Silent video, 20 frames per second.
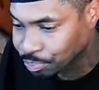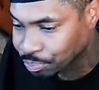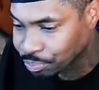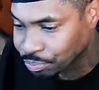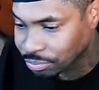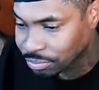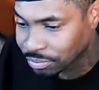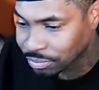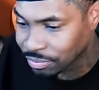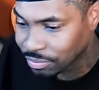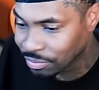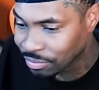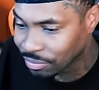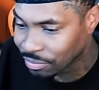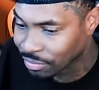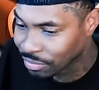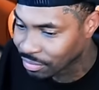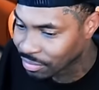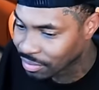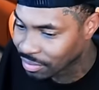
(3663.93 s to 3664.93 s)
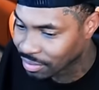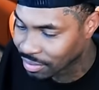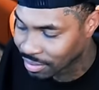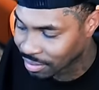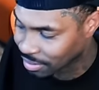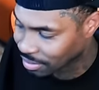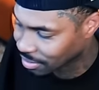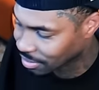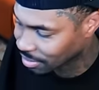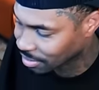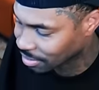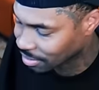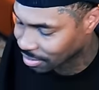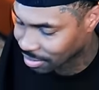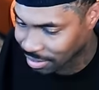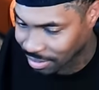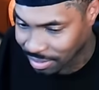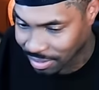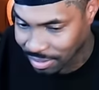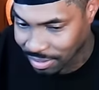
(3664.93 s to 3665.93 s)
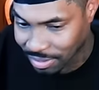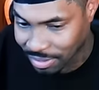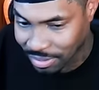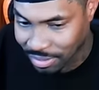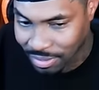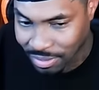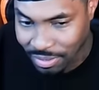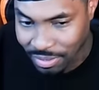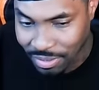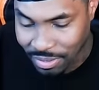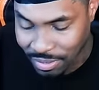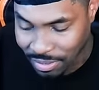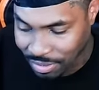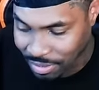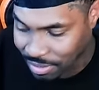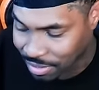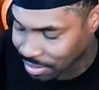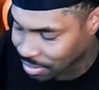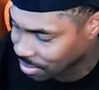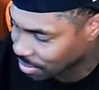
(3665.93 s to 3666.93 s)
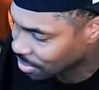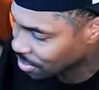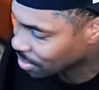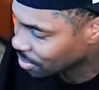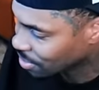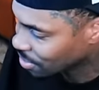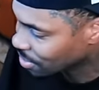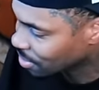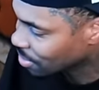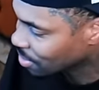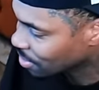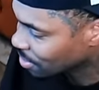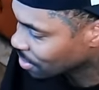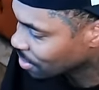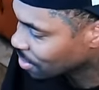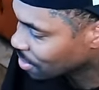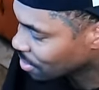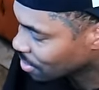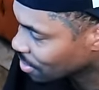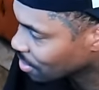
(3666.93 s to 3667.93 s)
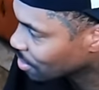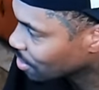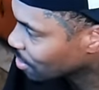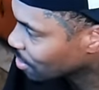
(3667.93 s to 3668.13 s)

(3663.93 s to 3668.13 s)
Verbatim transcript: At first, I had a big woman's audience. But once the